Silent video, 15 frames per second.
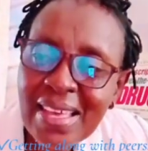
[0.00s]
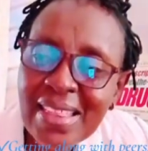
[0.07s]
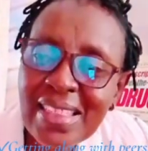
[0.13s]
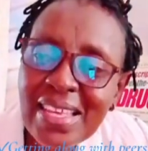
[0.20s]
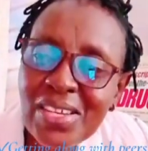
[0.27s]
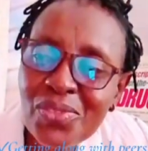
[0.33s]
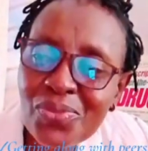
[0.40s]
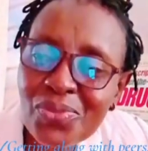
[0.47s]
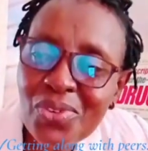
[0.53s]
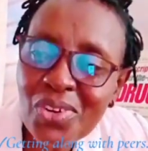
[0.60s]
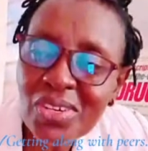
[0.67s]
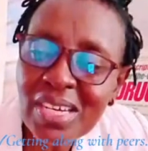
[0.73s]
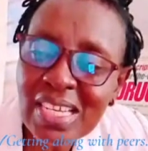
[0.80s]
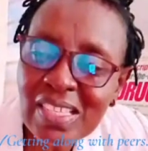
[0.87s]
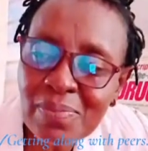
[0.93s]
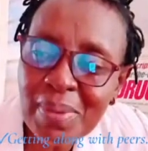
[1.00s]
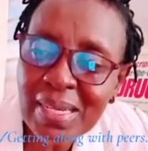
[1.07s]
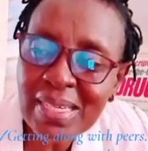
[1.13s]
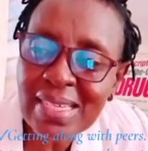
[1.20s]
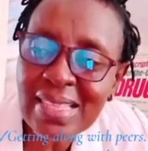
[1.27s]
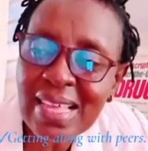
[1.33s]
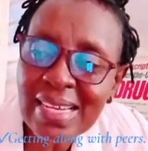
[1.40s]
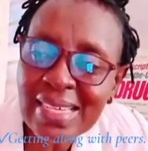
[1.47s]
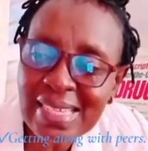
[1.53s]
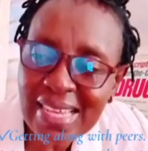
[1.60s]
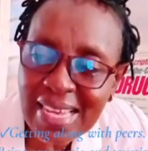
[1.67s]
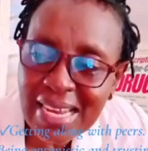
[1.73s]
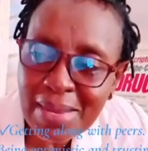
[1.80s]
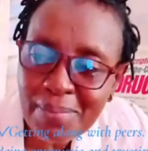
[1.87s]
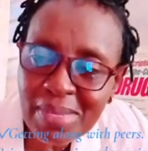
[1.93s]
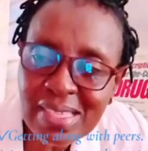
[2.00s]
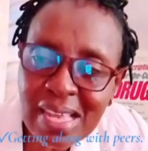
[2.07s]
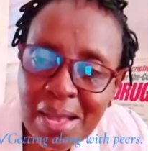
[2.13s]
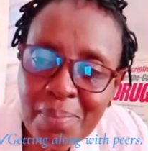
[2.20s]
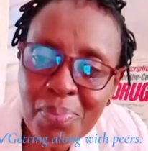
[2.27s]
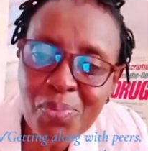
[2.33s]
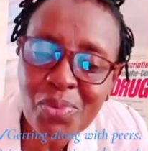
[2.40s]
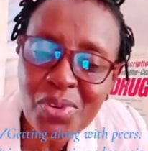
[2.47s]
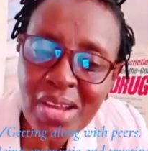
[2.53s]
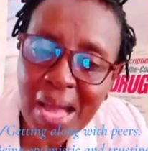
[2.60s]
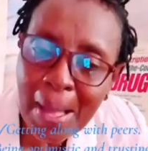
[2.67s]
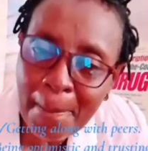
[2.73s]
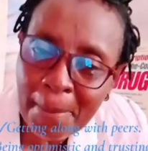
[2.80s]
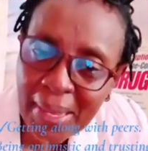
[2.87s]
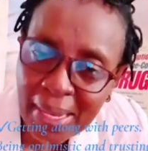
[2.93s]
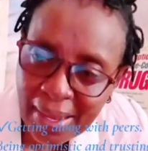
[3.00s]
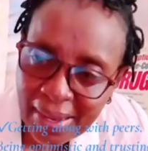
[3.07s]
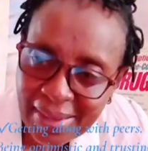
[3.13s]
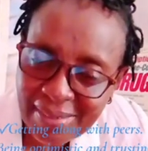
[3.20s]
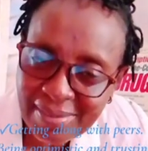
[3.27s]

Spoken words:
They do not expect that any mishap would happen.